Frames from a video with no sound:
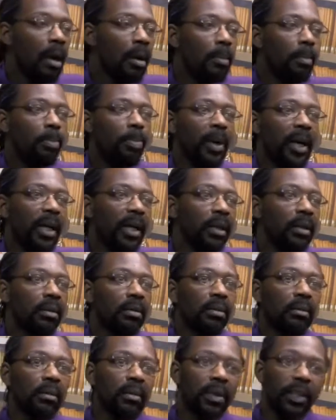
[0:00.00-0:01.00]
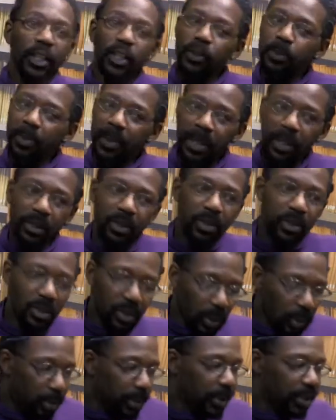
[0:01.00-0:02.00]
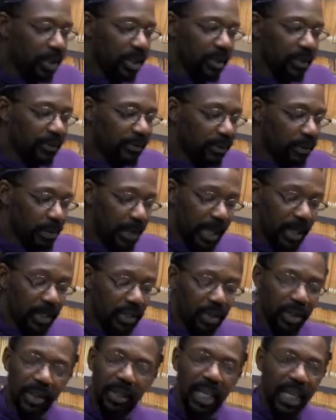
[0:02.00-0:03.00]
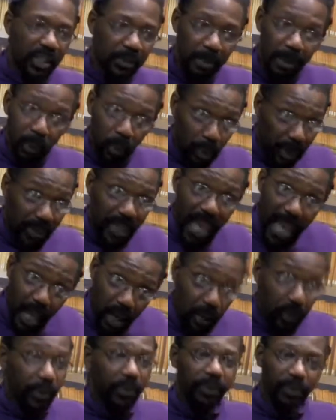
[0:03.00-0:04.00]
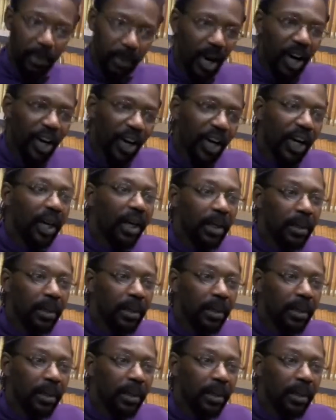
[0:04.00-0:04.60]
but there's been so much information that has been withheld from her.